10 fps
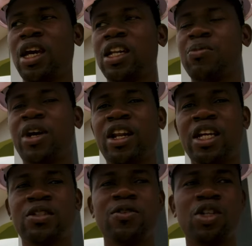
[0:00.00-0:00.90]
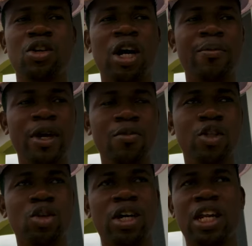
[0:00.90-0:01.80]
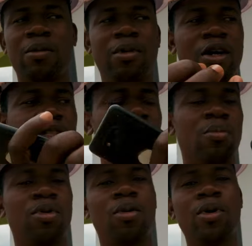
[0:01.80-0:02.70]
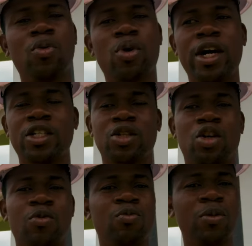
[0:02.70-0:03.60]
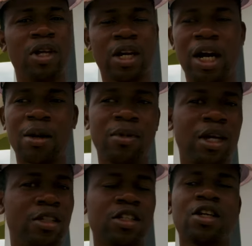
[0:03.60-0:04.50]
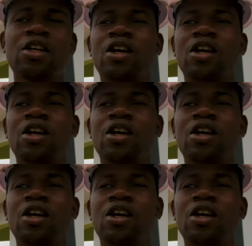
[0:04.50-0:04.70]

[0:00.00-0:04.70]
and in my next video i may be talking about the plumbing works or maybe the cabinet